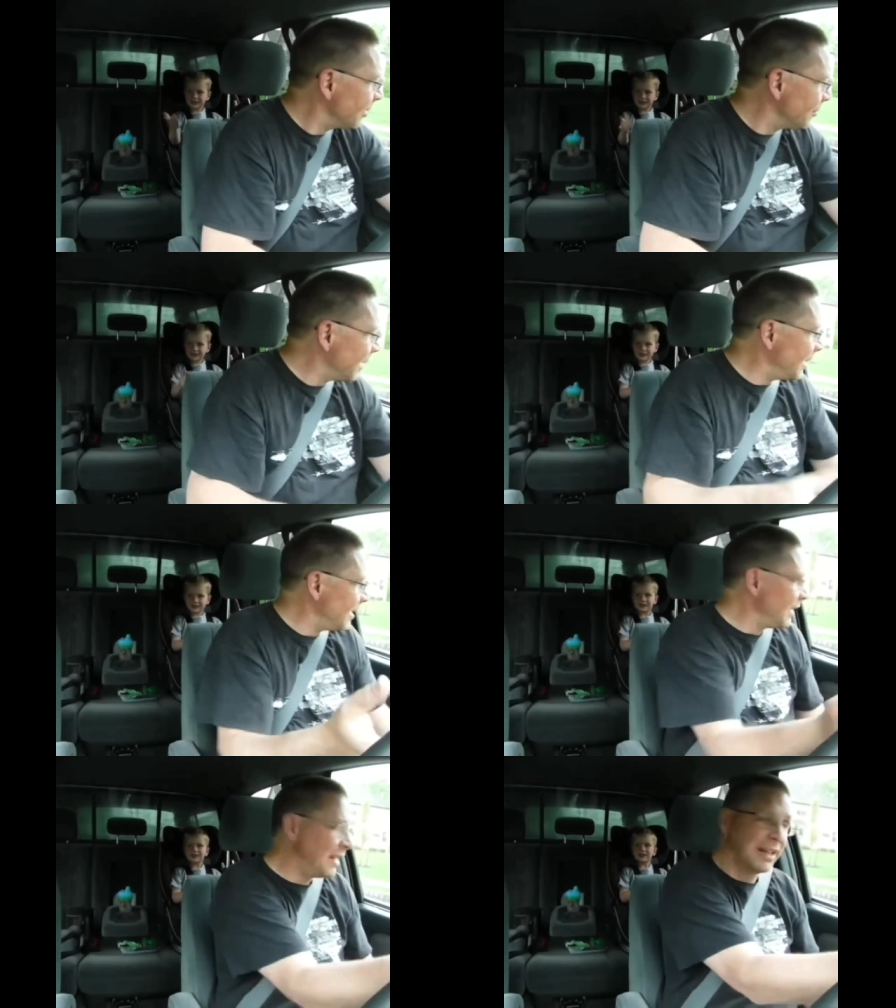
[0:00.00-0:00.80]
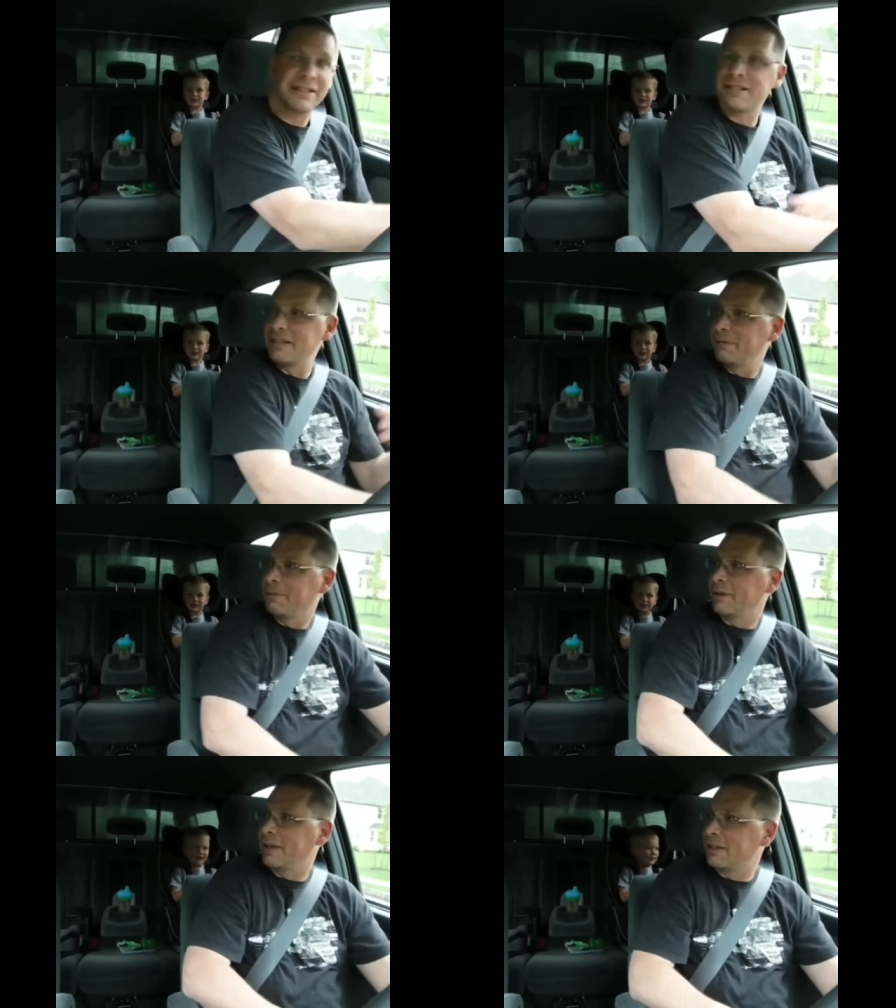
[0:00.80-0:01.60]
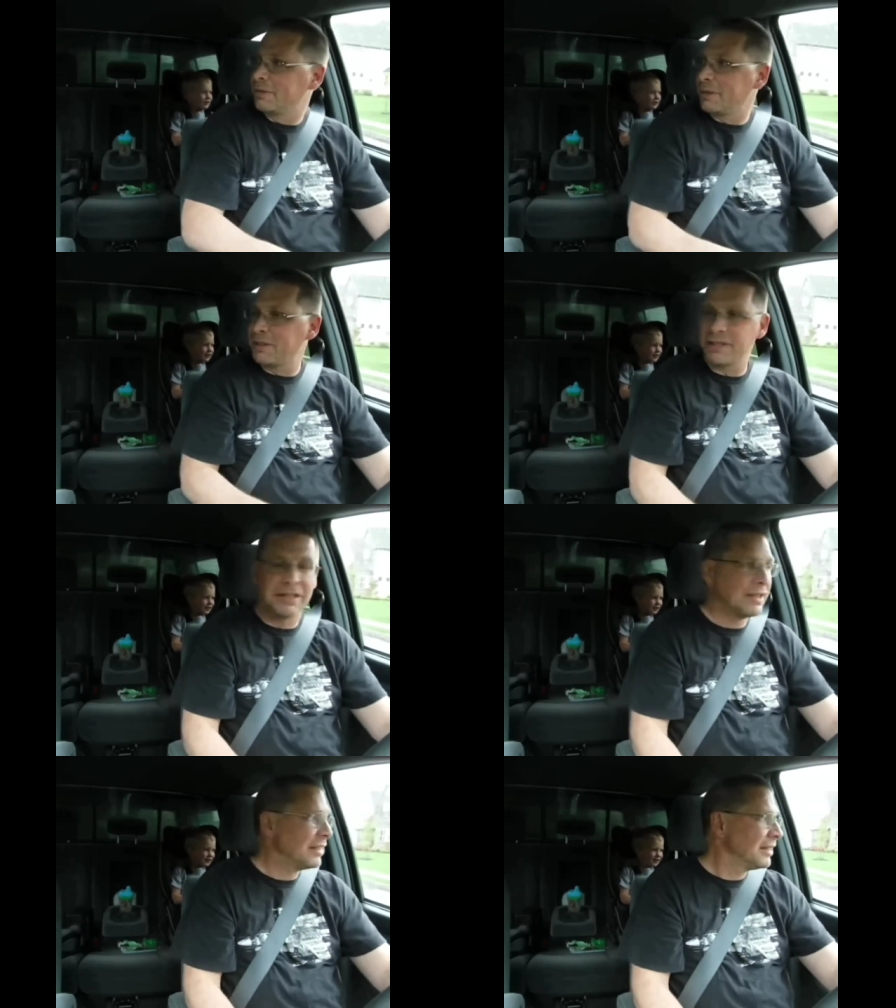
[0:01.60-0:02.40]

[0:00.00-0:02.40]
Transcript: hard raining? Yes, it was, wasn't